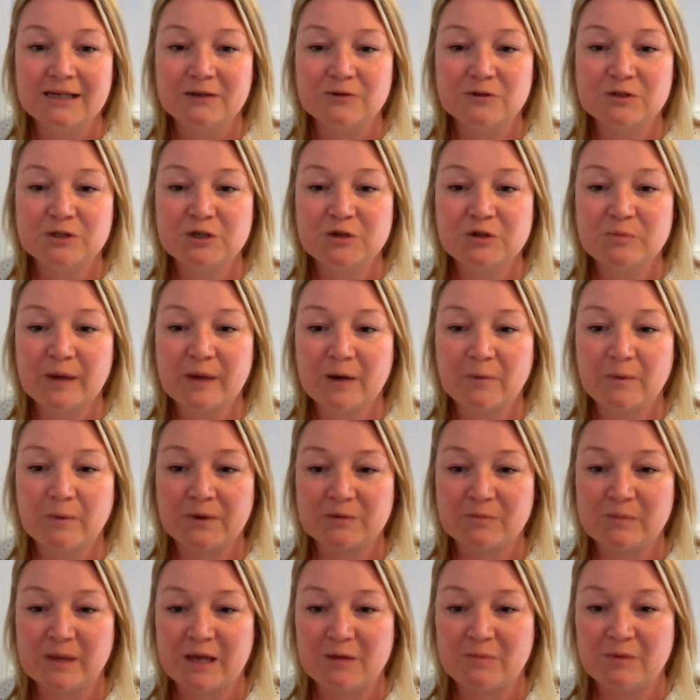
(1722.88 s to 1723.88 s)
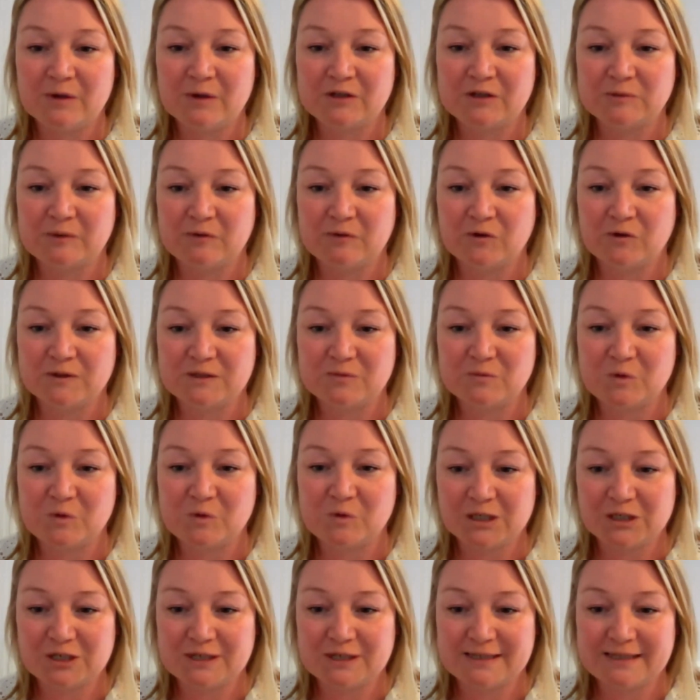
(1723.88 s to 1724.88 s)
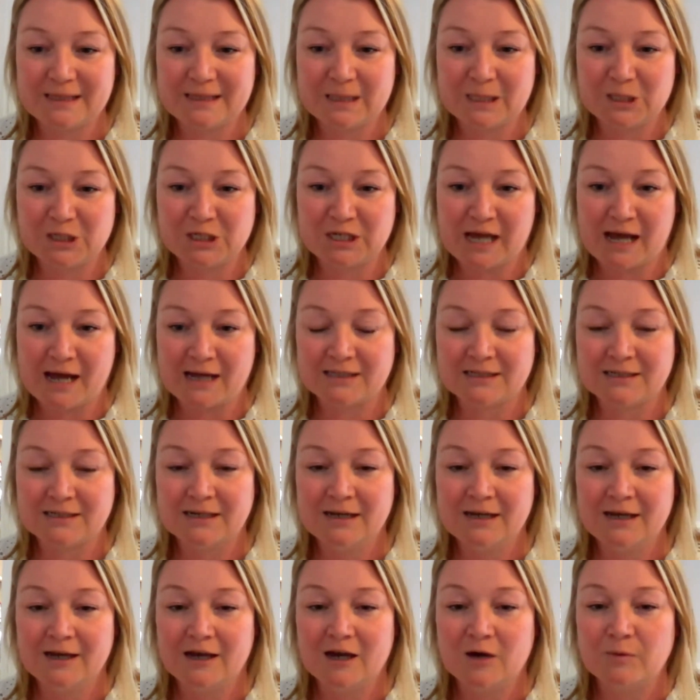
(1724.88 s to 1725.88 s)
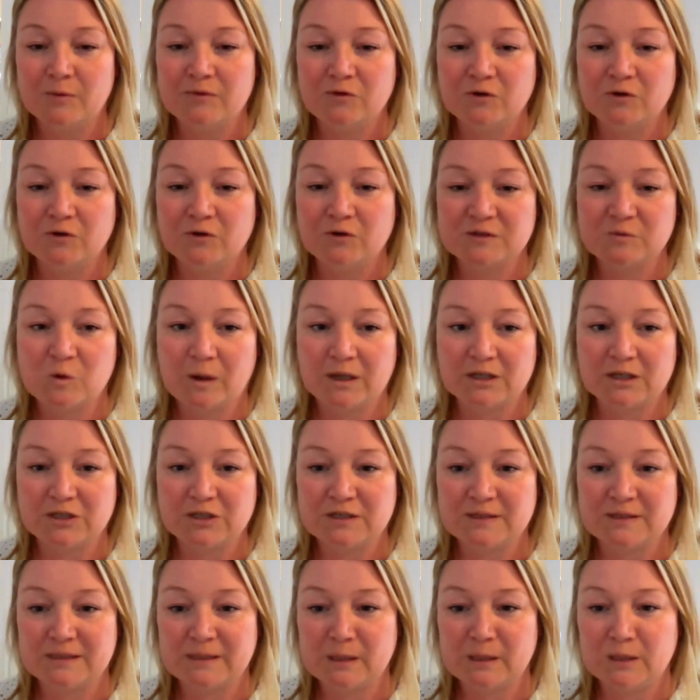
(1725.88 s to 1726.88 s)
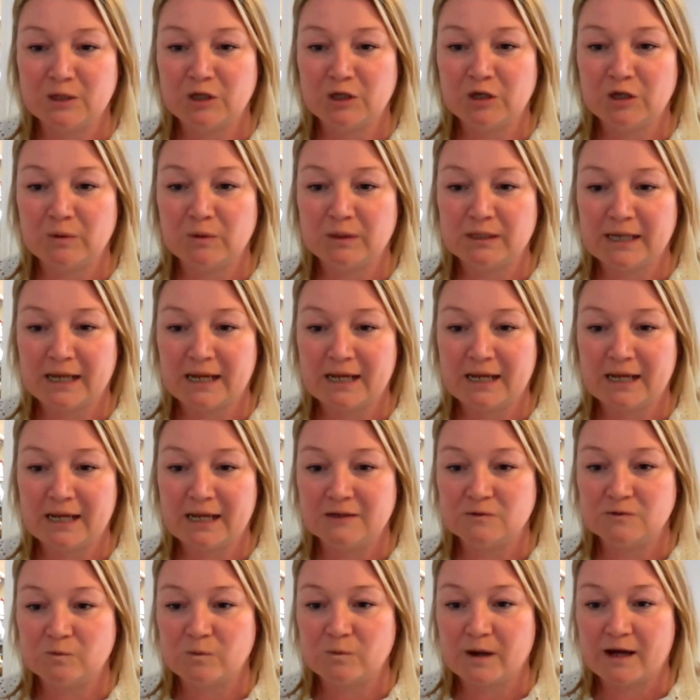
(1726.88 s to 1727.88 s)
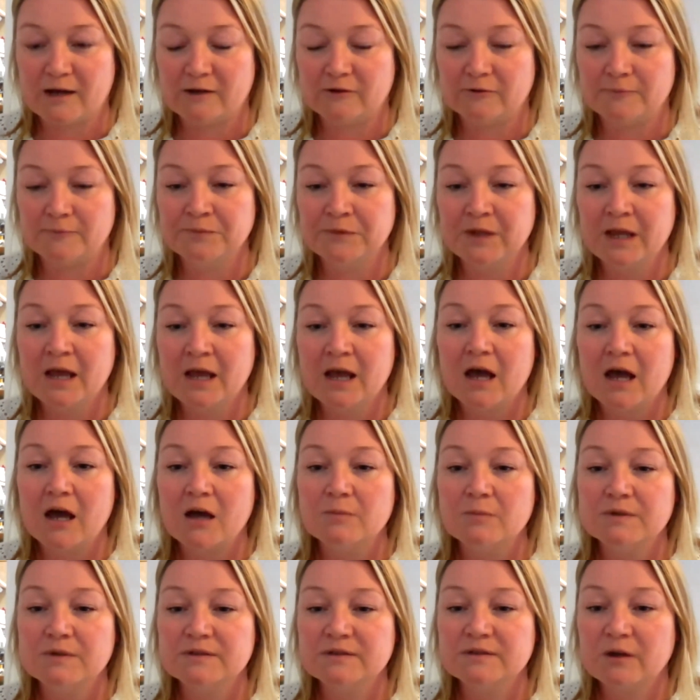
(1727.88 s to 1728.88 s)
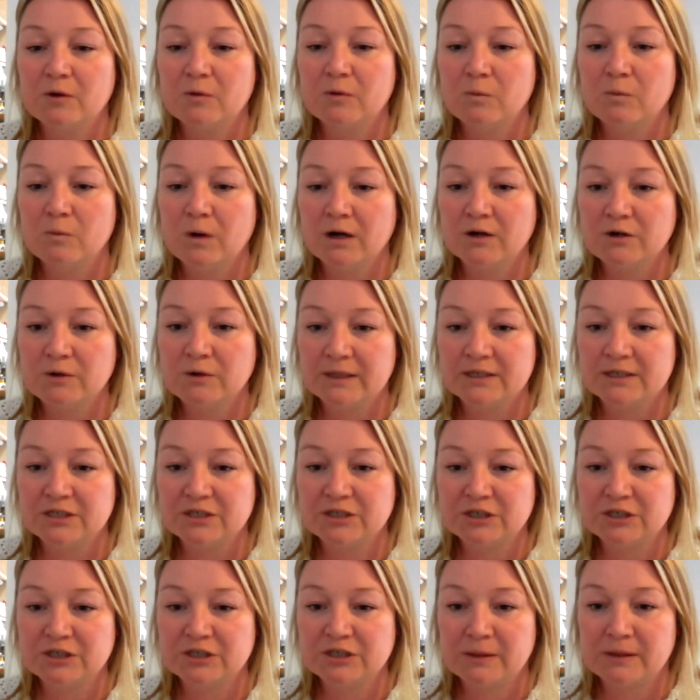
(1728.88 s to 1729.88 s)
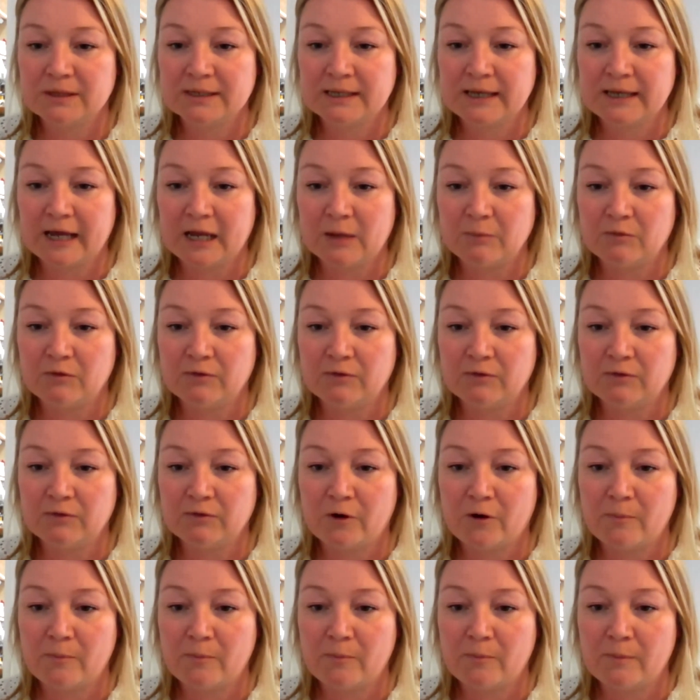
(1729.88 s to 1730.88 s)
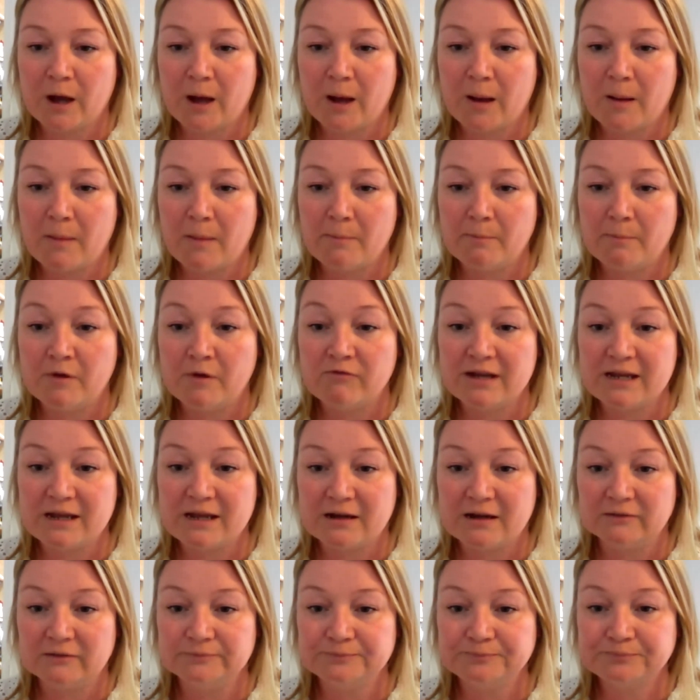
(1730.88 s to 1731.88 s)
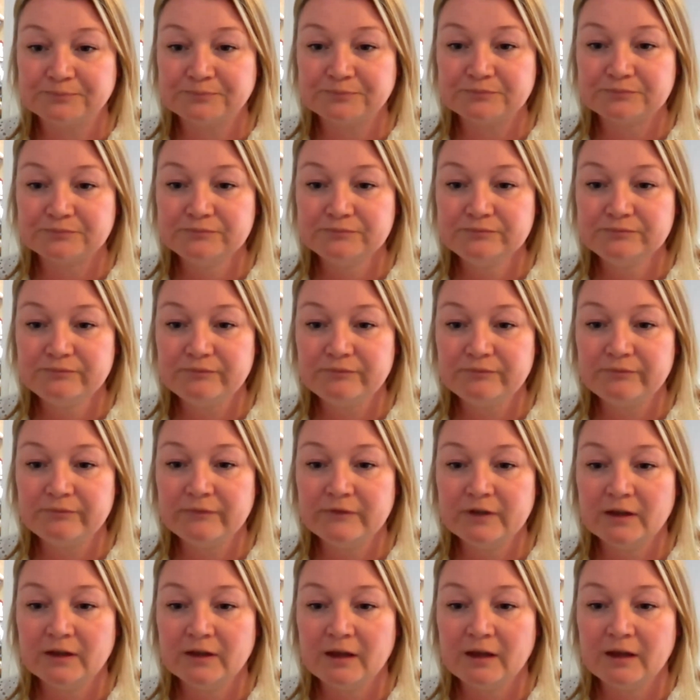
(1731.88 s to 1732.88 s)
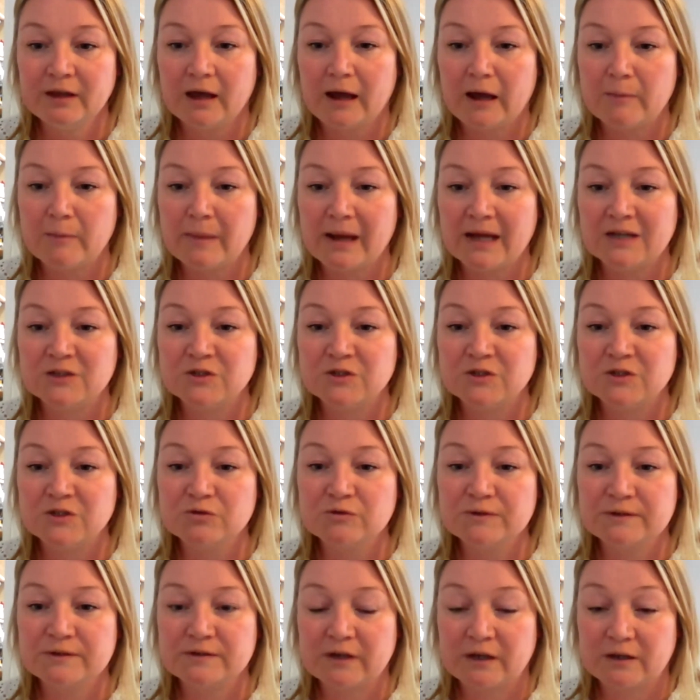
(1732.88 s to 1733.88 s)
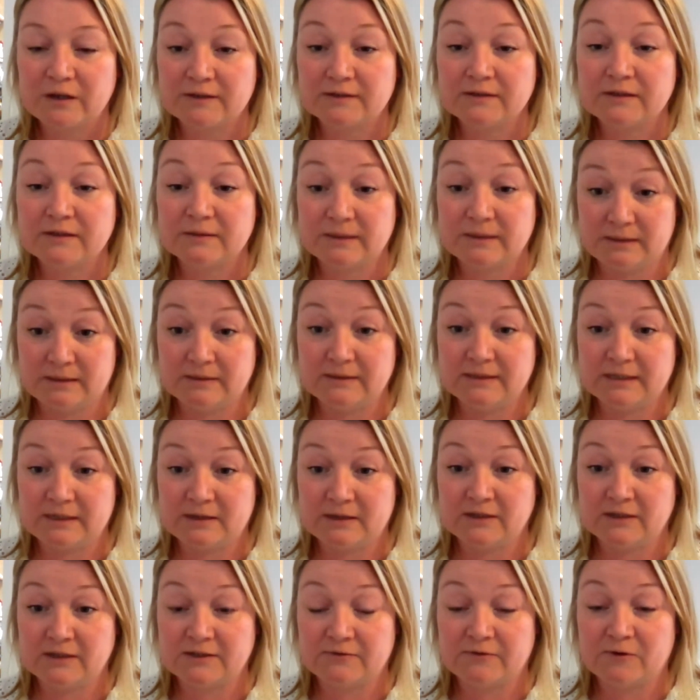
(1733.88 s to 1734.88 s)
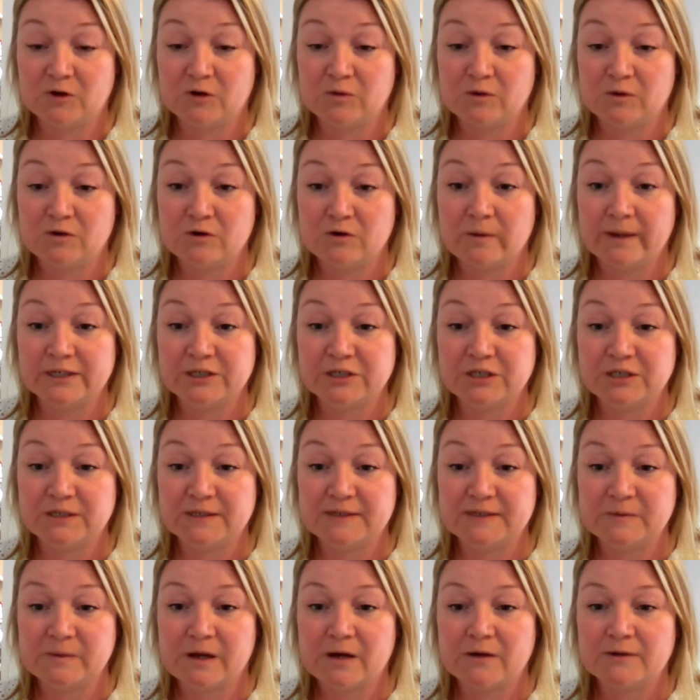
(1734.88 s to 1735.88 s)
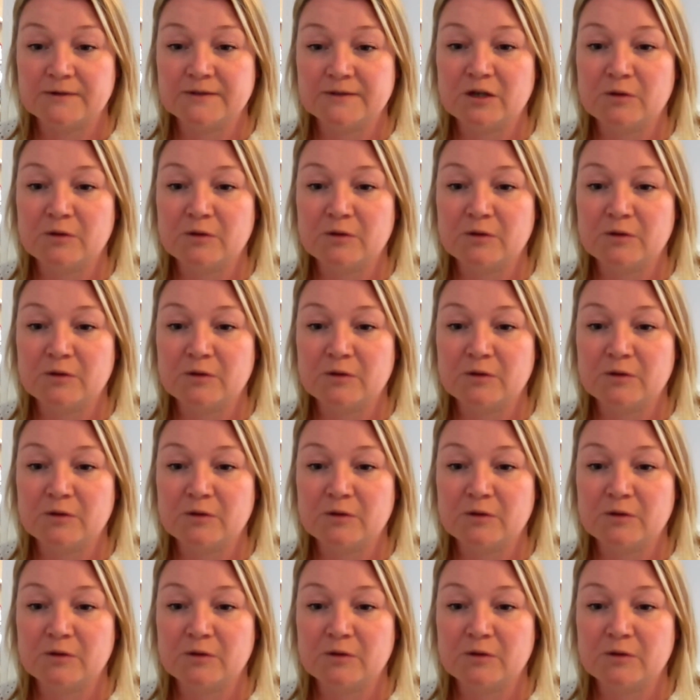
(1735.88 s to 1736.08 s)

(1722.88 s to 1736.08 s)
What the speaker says: Now, do bear with me because we've got some questions in the chat and we've got some questions in the Q&A as well. So one question that came from Maria, and also so there's a follow-on question as well.